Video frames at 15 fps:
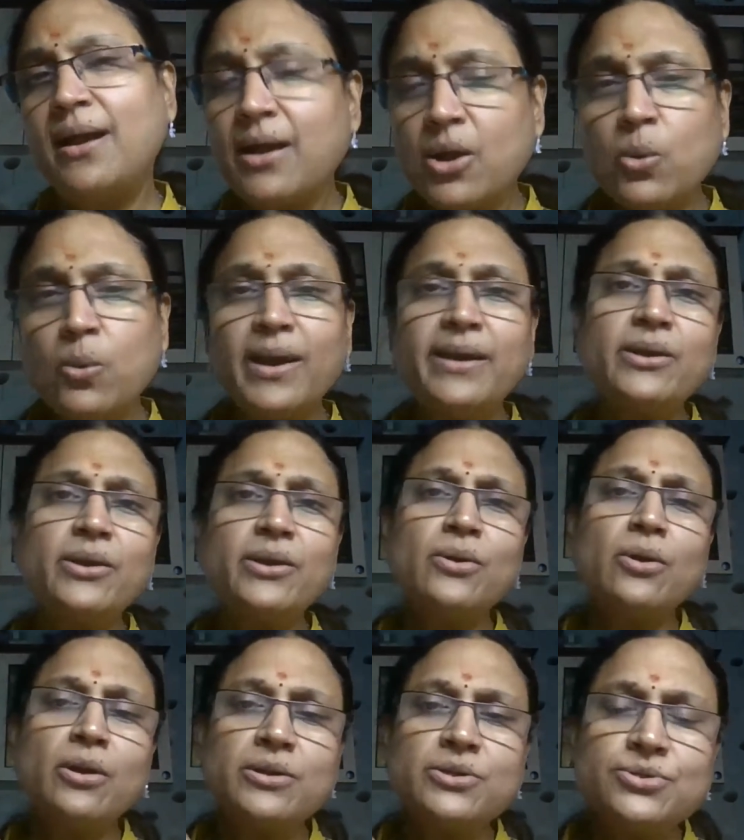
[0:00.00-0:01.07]
acquire a
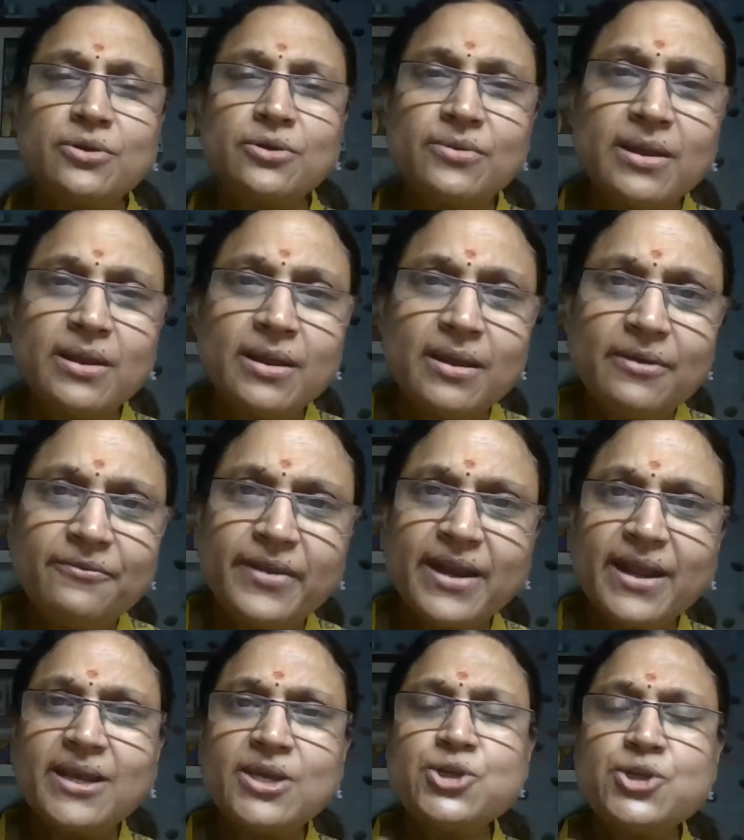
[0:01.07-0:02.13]
knowledge on
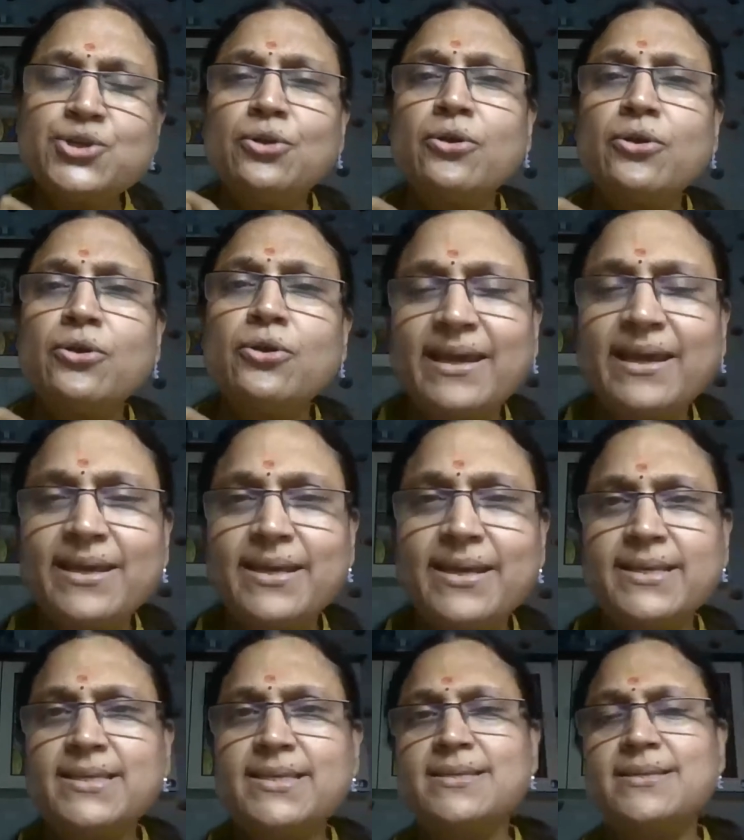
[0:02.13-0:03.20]
financial or a
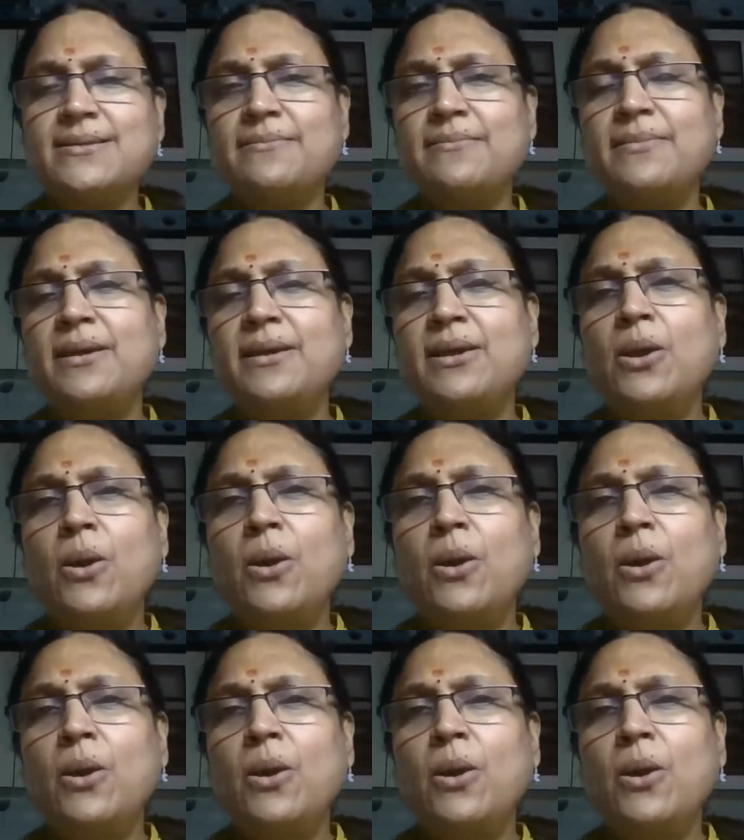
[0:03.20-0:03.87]
banking system,